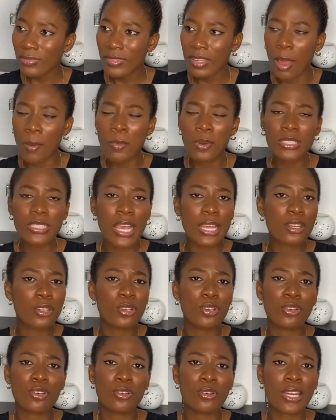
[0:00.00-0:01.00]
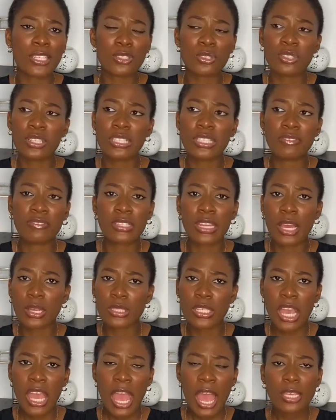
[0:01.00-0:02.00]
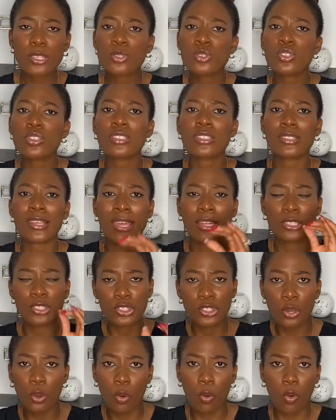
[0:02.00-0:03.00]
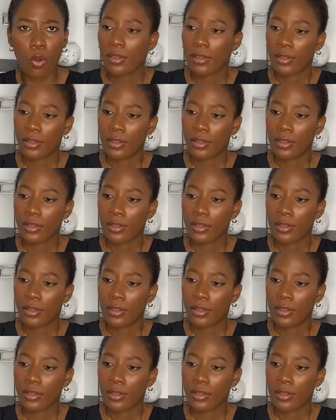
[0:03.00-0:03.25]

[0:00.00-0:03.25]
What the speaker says: Mommy was like, no, I should not leave the house. I should just endure.